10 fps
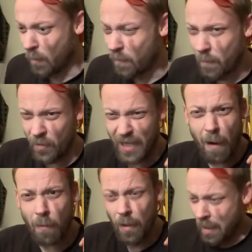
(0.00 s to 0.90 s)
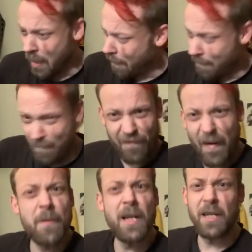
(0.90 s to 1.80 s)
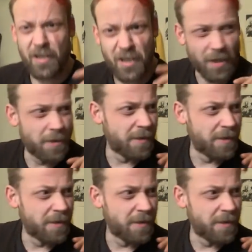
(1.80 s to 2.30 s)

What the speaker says: movement was how feminists and